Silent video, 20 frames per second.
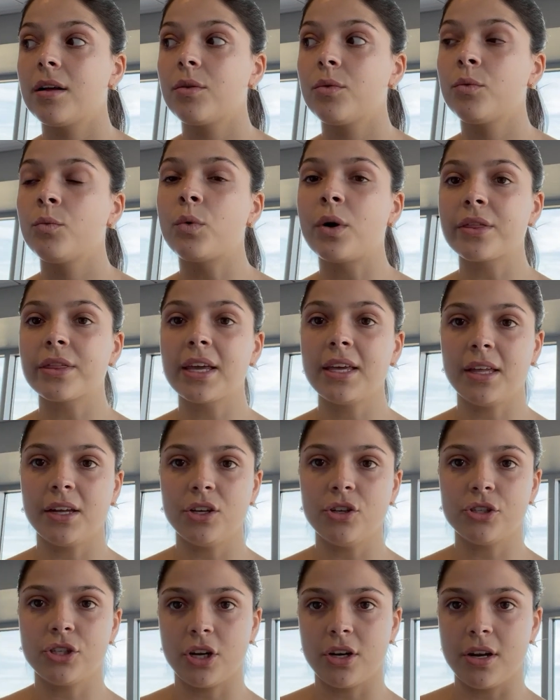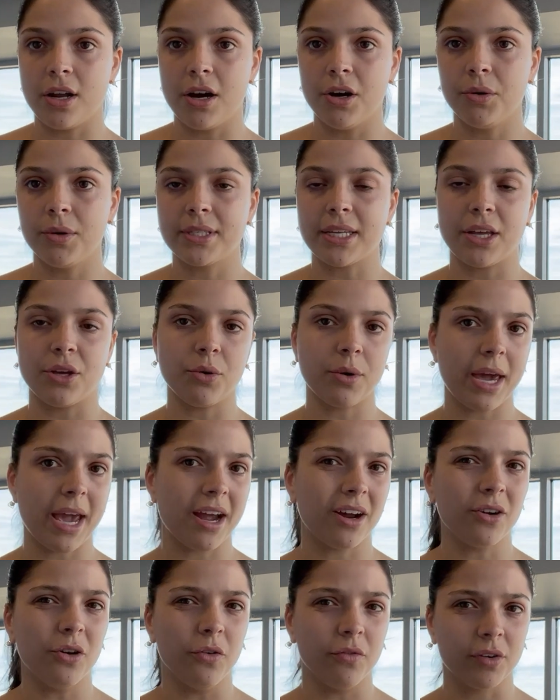one thing that you should know is that you
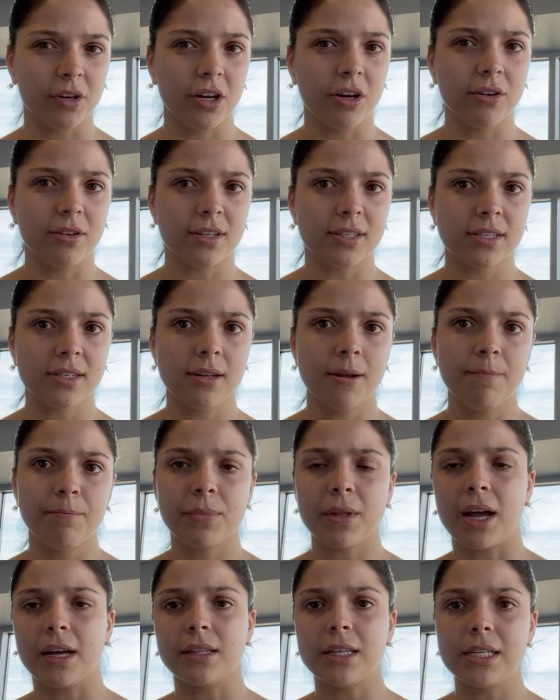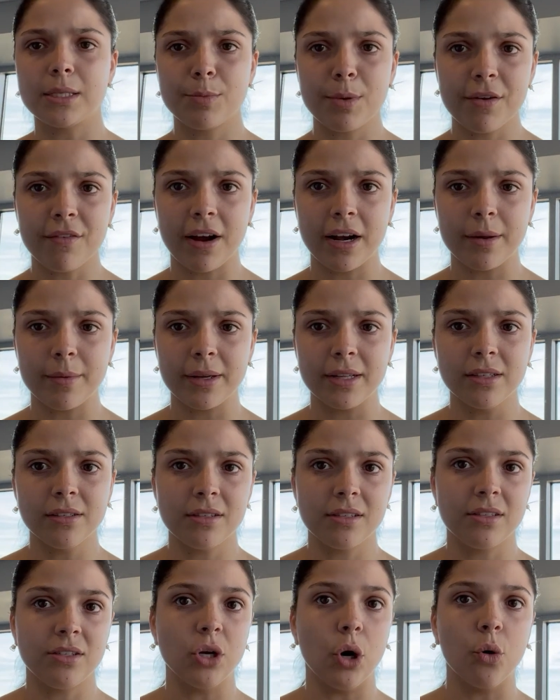can't overdose on these B
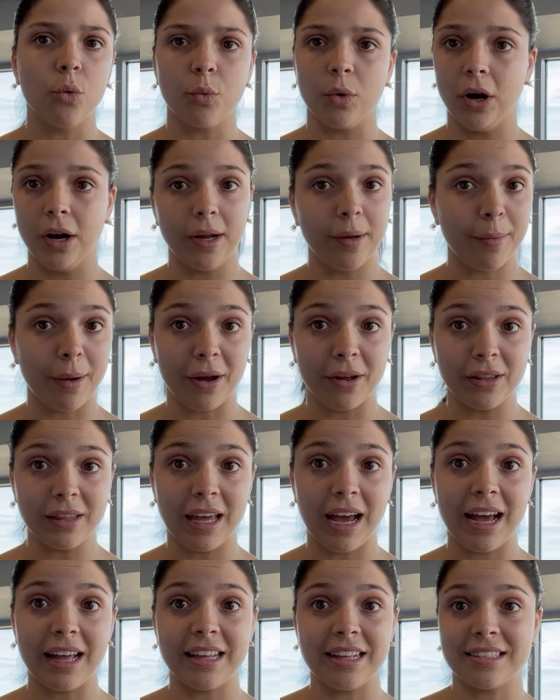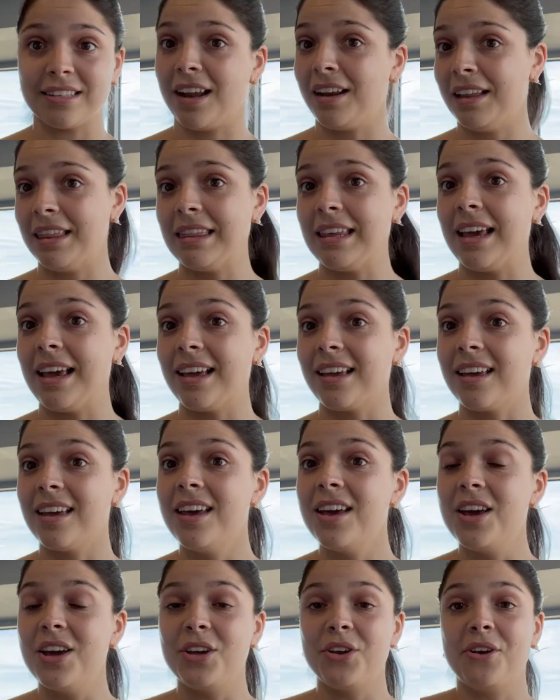vitamins. Don't worry about that. That's not a thing.
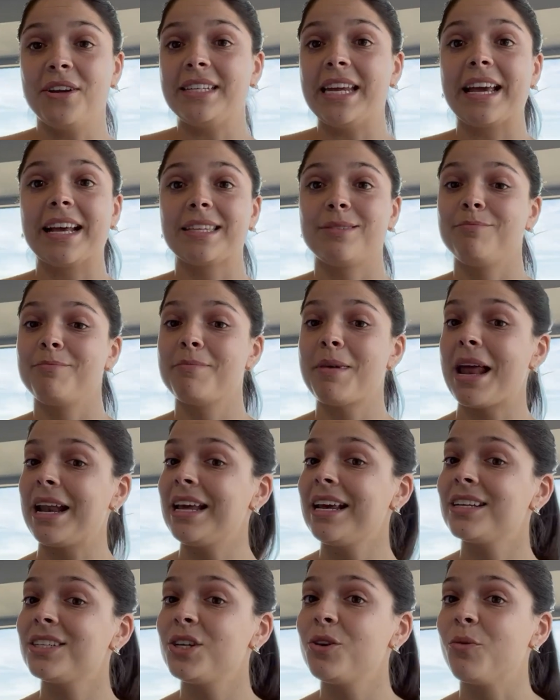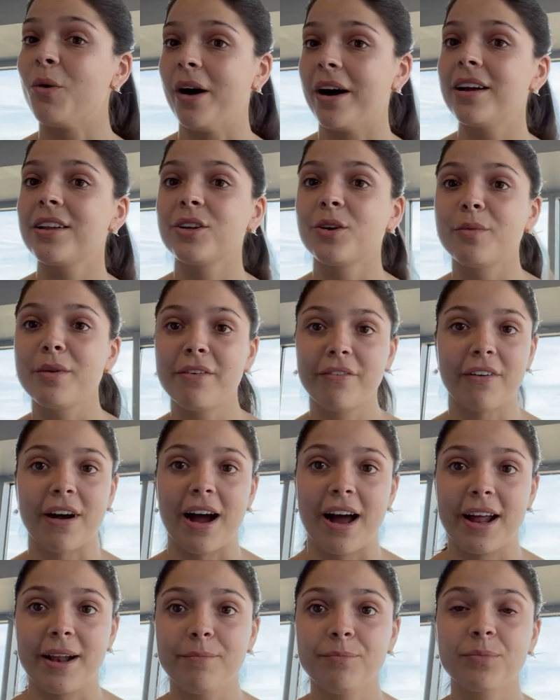You can take as many as you want and you'll be
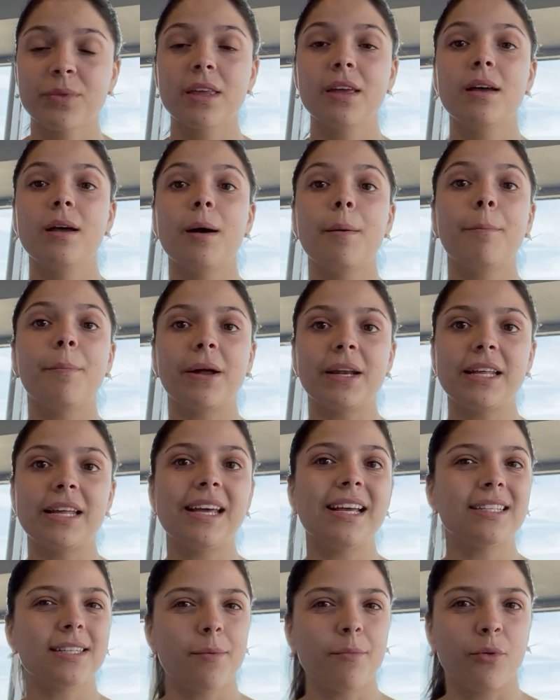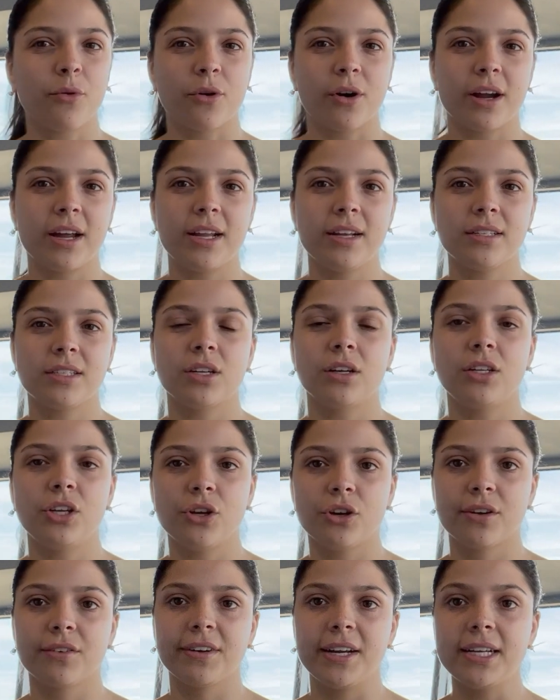fine. But it is important to do
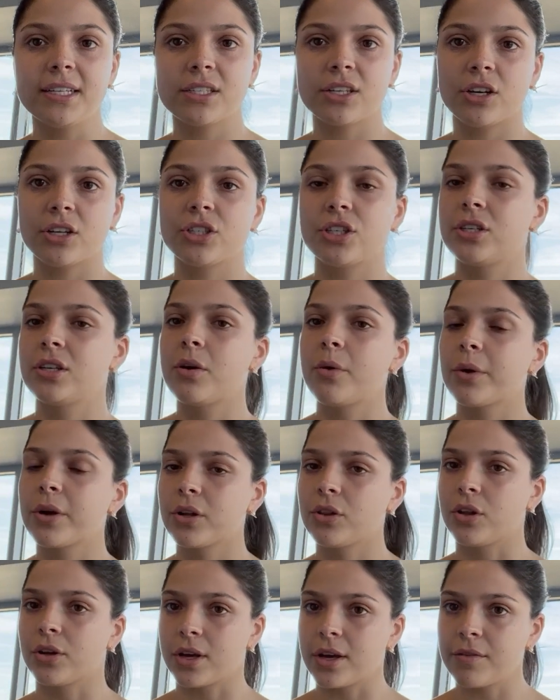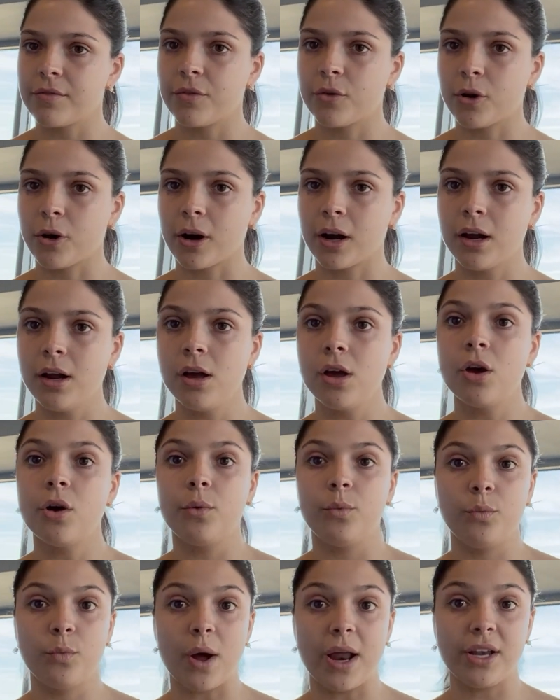your research and know what you're looking for
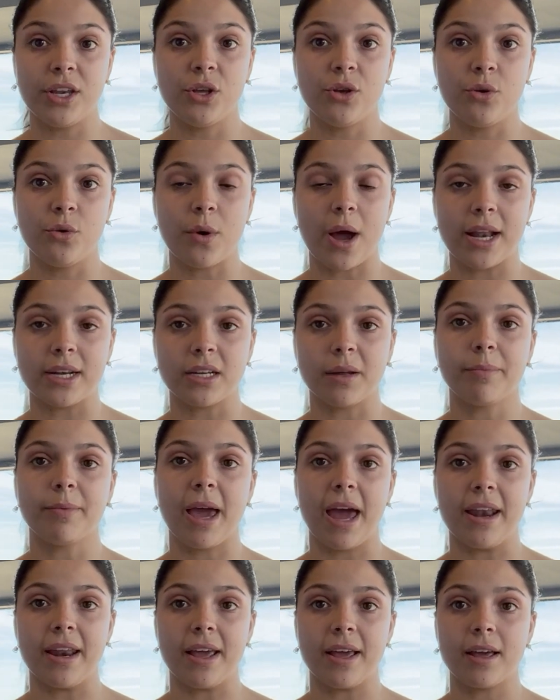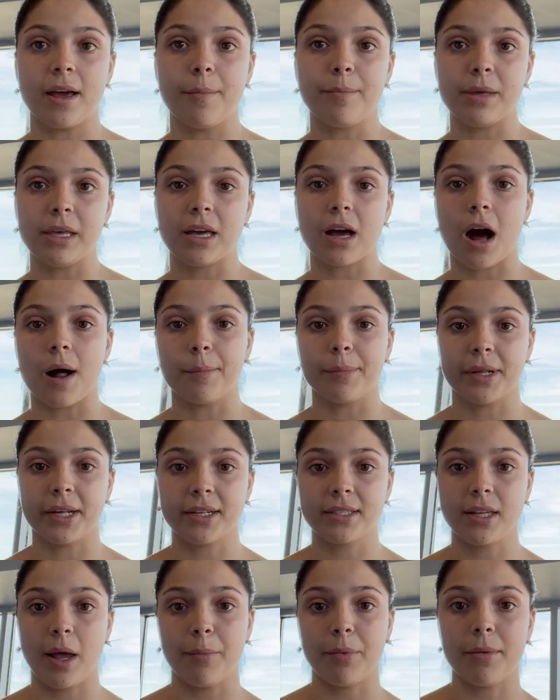when you end up getting a B
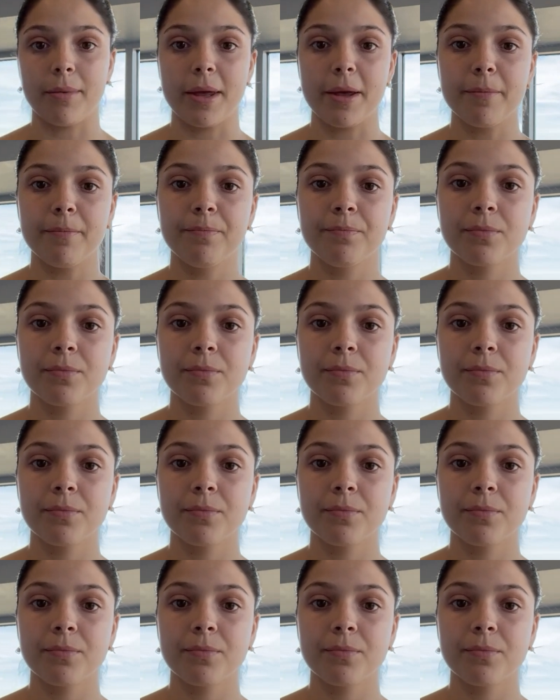complex supplement.